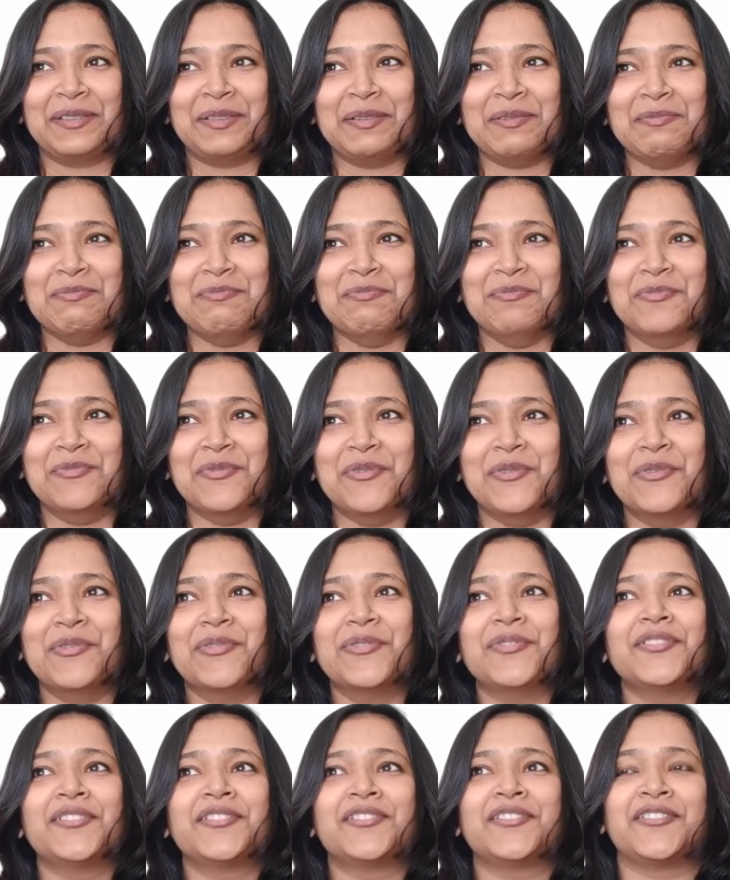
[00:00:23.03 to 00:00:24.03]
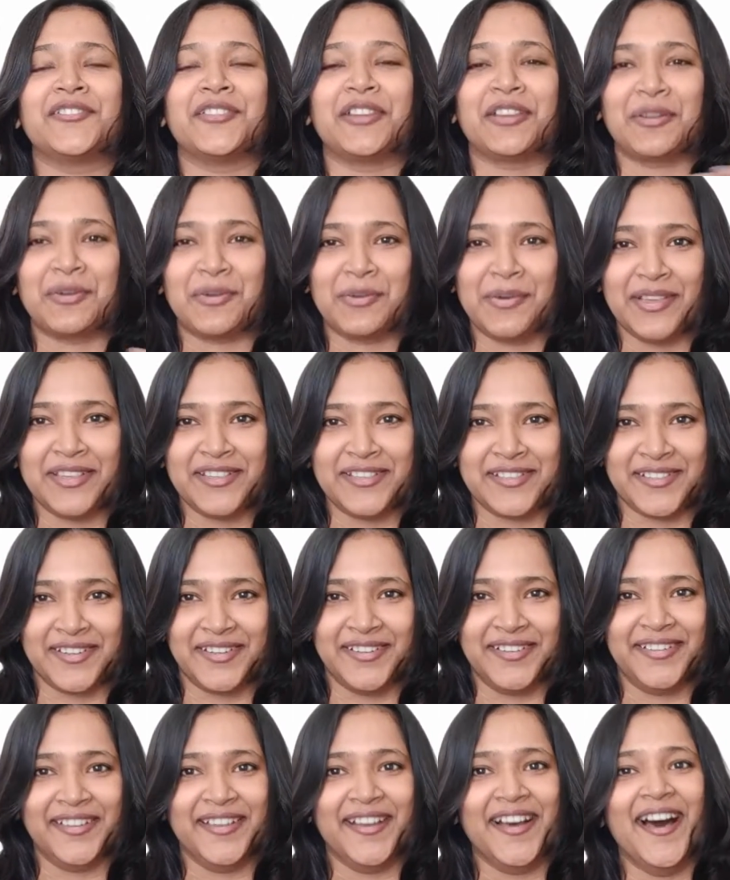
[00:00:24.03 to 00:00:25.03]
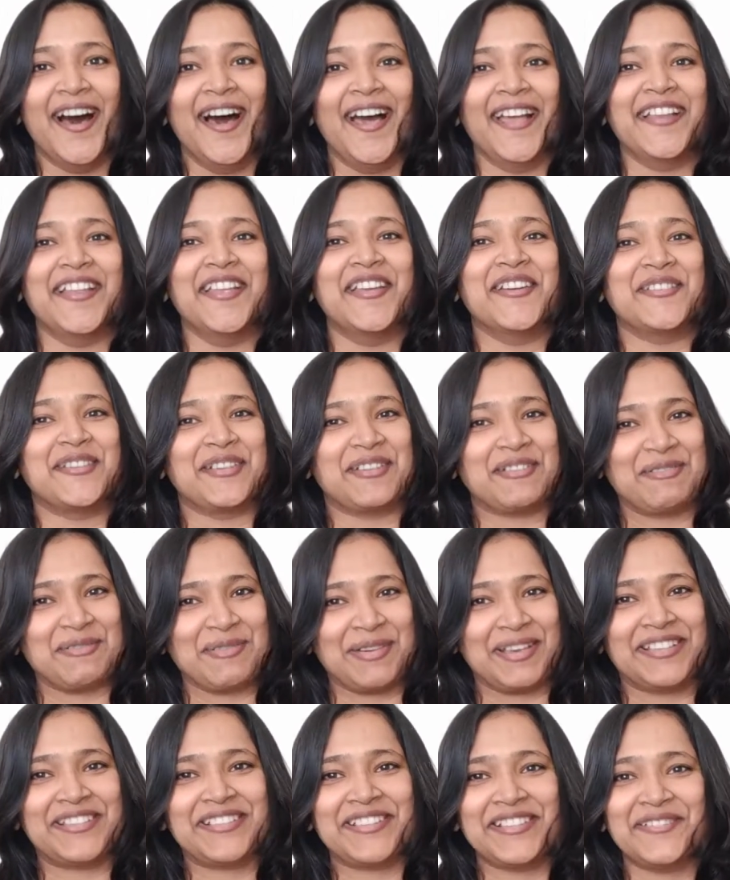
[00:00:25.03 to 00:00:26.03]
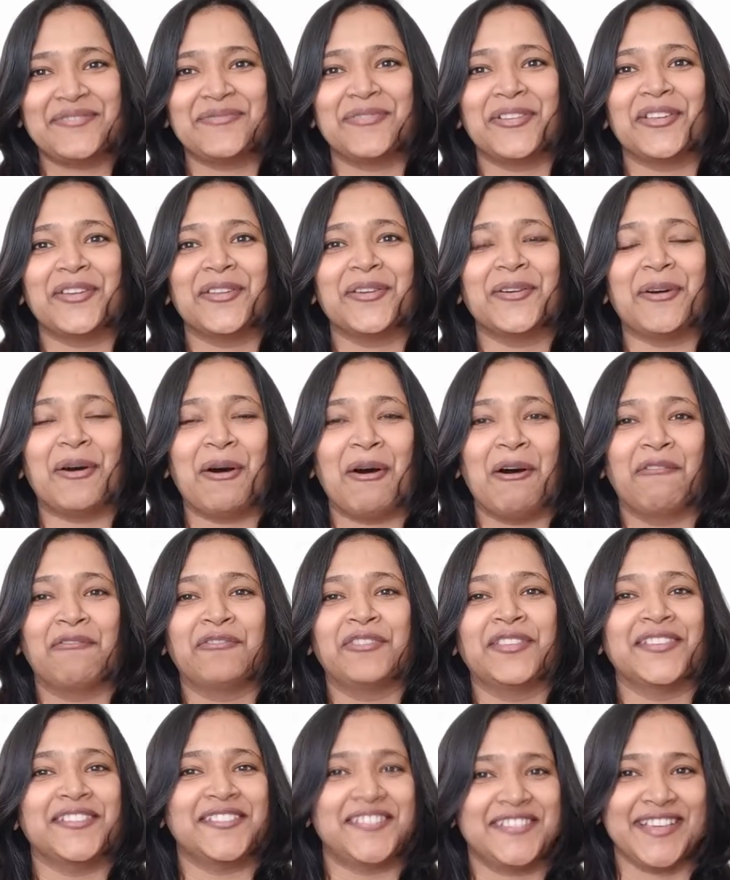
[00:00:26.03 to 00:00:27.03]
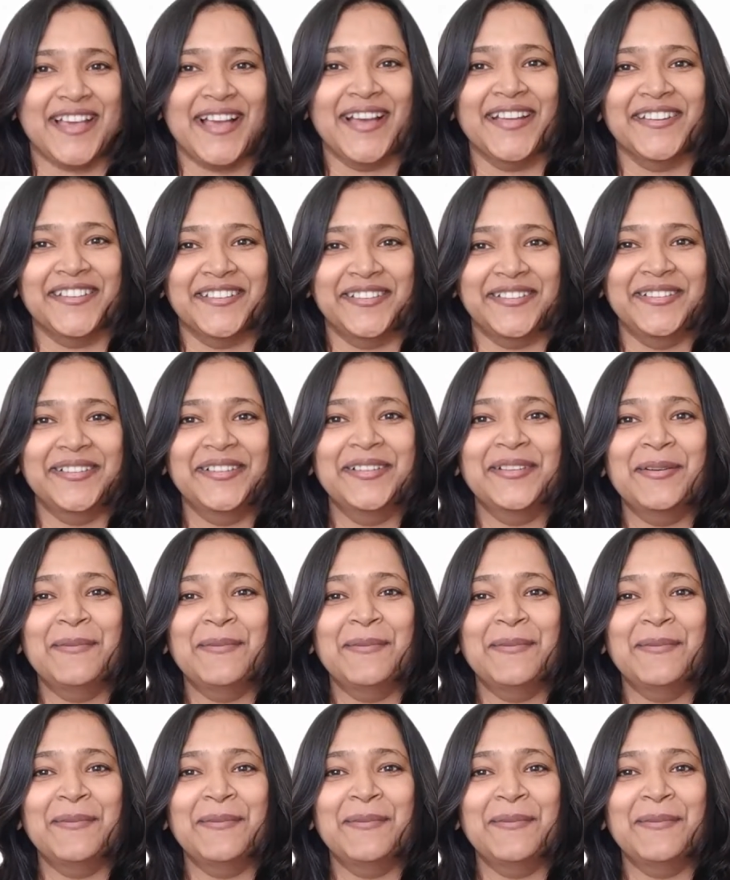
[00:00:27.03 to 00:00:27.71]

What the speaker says: the most requested, the highly requested video of this channel.